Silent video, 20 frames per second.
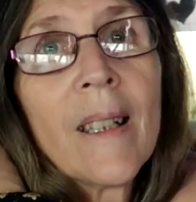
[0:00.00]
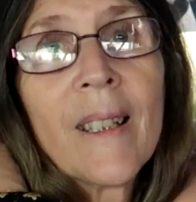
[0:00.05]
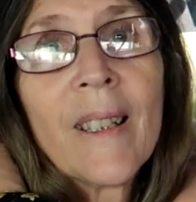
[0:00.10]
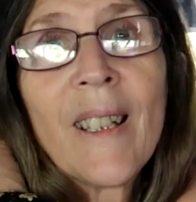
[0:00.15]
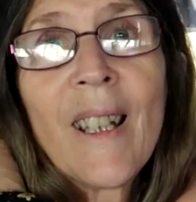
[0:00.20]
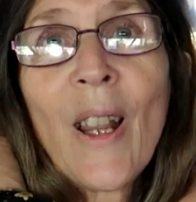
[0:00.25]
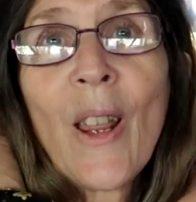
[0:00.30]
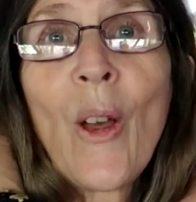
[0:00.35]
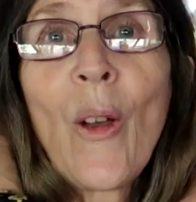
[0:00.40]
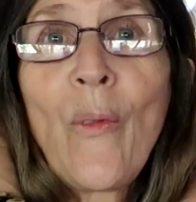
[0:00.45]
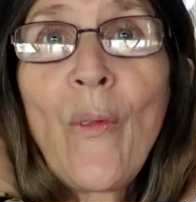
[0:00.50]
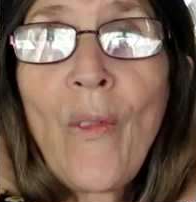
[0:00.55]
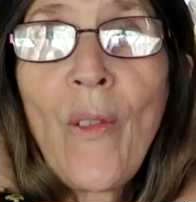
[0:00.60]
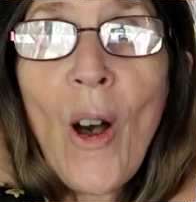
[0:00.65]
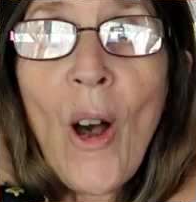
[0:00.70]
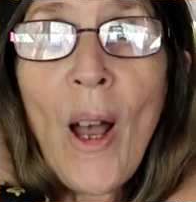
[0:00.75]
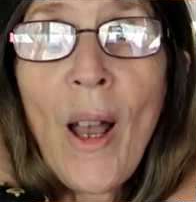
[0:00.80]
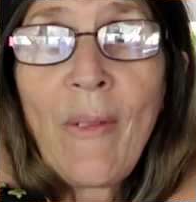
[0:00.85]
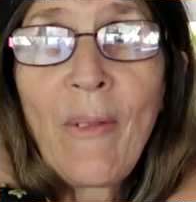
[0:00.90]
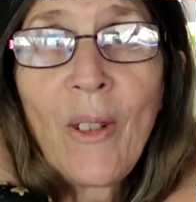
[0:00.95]
another
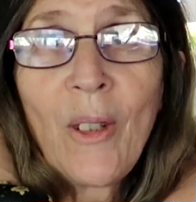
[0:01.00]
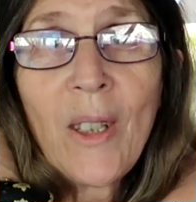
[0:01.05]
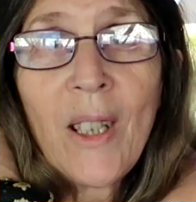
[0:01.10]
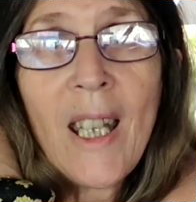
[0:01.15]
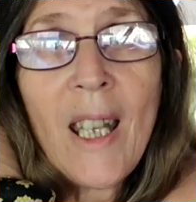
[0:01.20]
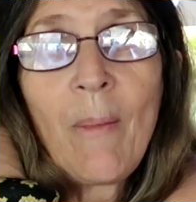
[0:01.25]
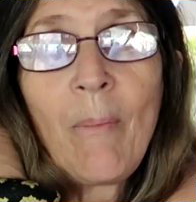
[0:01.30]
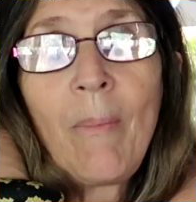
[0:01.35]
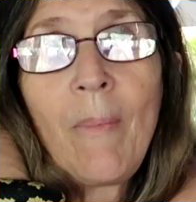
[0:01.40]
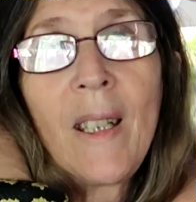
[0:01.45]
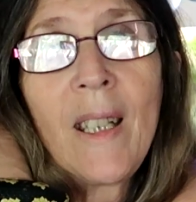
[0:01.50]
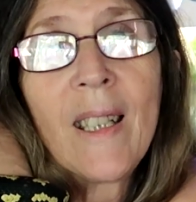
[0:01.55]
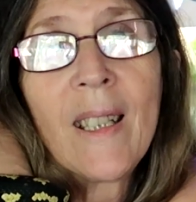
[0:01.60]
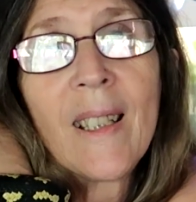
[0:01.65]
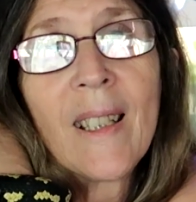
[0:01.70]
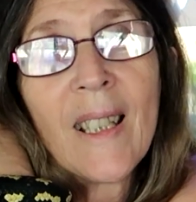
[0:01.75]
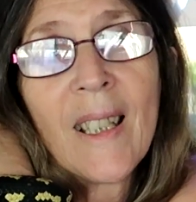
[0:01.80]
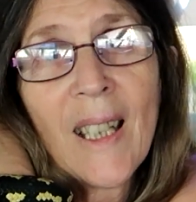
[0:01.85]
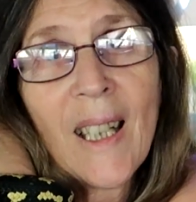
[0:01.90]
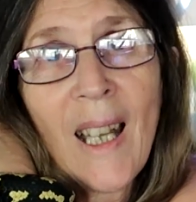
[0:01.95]
5 or 10
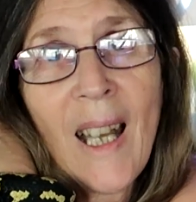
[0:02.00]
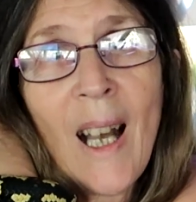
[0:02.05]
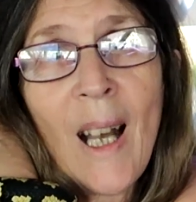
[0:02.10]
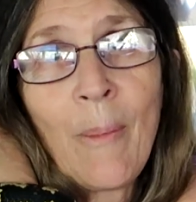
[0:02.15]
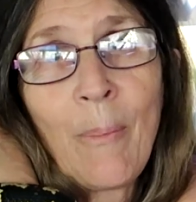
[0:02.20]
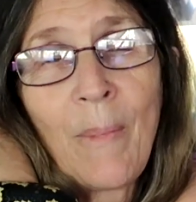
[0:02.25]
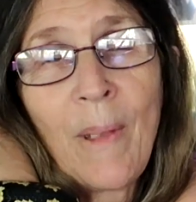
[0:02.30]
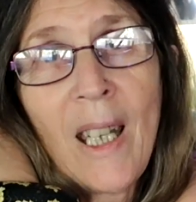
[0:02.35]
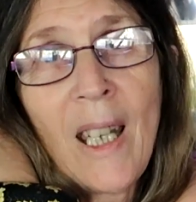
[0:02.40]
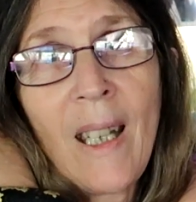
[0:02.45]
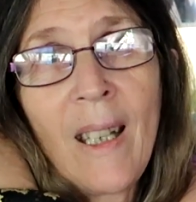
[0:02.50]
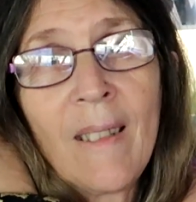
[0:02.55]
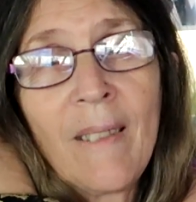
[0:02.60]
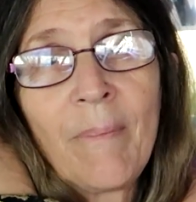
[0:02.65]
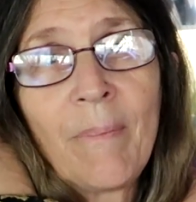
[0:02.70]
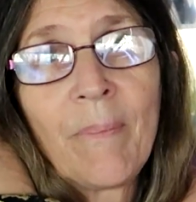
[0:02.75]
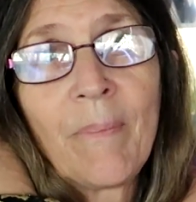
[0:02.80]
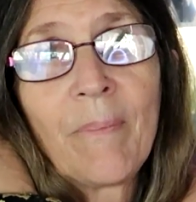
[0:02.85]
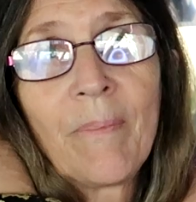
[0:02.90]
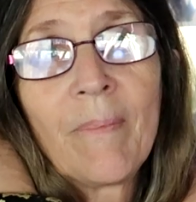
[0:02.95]
minutes to calm down.
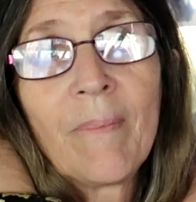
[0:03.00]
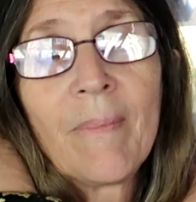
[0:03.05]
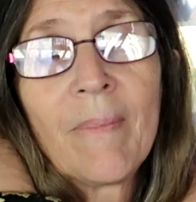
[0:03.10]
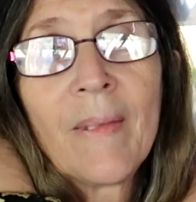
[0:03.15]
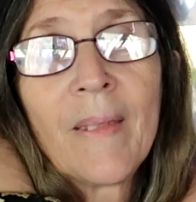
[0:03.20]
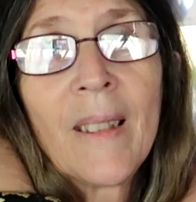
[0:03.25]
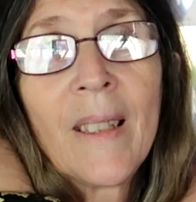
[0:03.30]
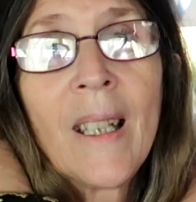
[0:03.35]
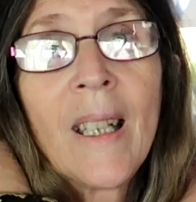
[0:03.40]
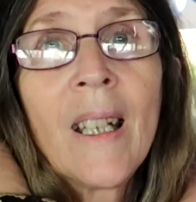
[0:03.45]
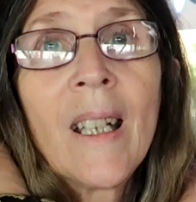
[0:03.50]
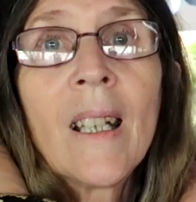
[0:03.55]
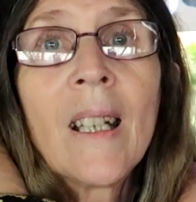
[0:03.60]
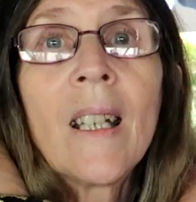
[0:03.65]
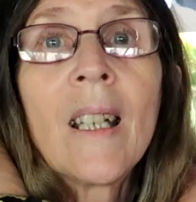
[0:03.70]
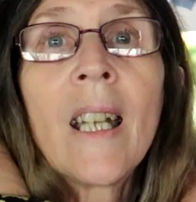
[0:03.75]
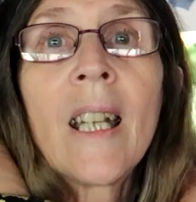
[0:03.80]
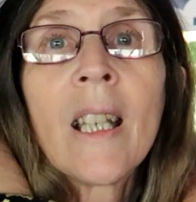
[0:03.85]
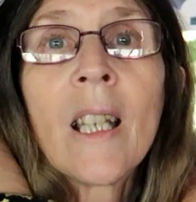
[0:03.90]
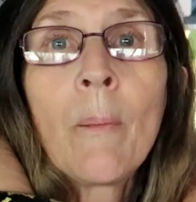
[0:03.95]

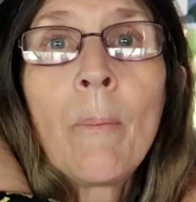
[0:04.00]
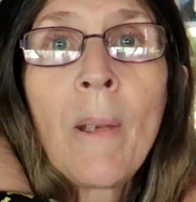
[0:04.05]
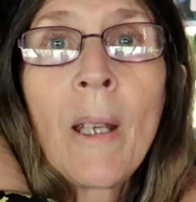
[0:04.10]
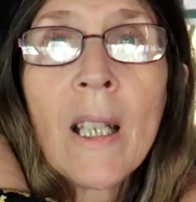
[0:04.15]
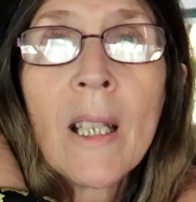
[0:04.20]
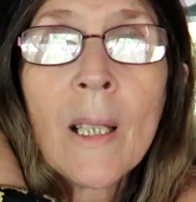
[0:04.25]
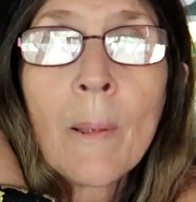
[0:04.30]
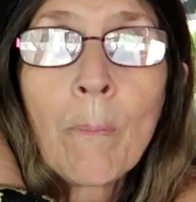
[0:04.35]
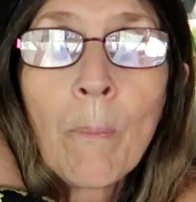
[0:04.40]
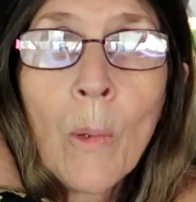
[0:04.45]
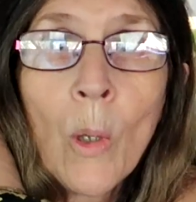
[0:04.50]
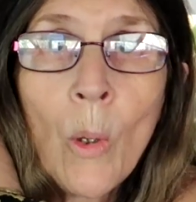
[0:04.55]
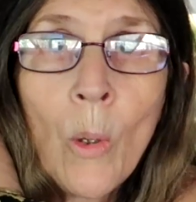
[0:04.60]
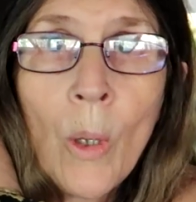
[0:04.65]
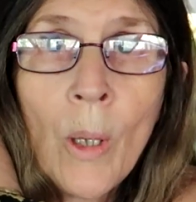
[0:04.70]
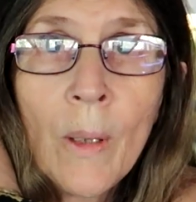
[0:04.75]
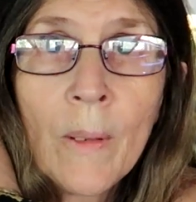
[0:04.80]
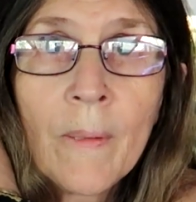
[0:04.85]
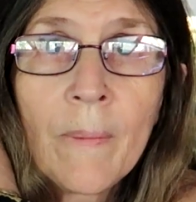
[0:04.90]
Let them explore.